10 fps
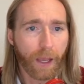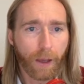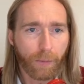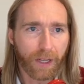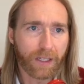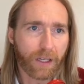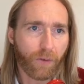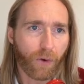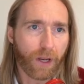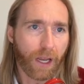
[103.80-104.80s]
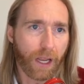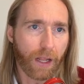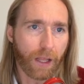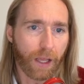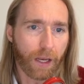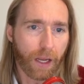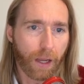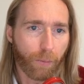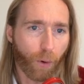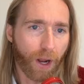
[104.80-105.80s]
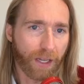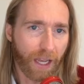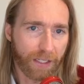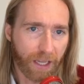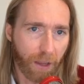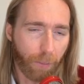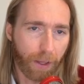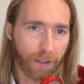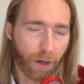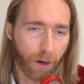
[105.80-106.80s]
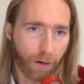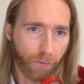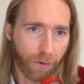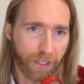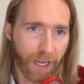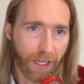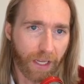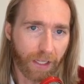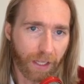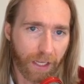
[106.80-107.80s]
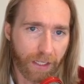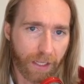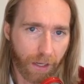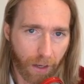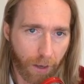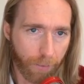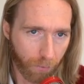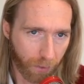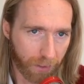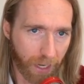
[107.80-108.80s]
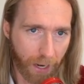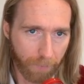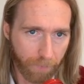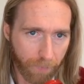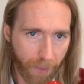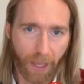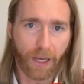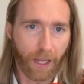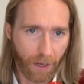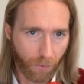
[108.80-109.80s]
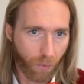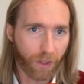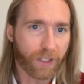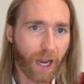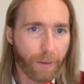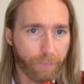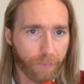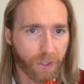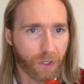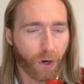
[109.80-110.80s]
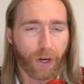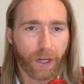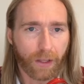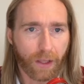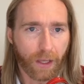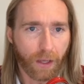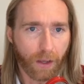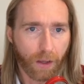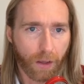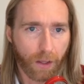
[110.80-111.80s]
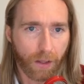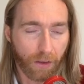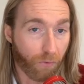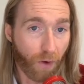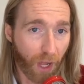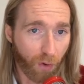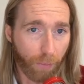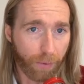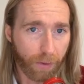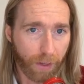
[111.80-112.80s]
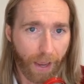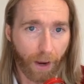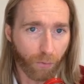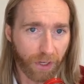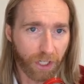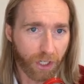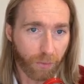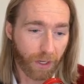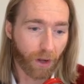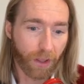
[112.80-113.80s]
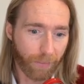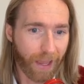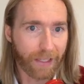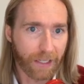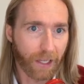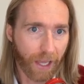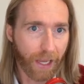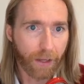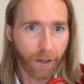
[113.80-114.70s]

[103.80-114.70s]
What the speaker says: but it's different in that broadcast campaigns aren't for taking leads that come in real time and in real time starting the follow-up outreach. We call them SLA.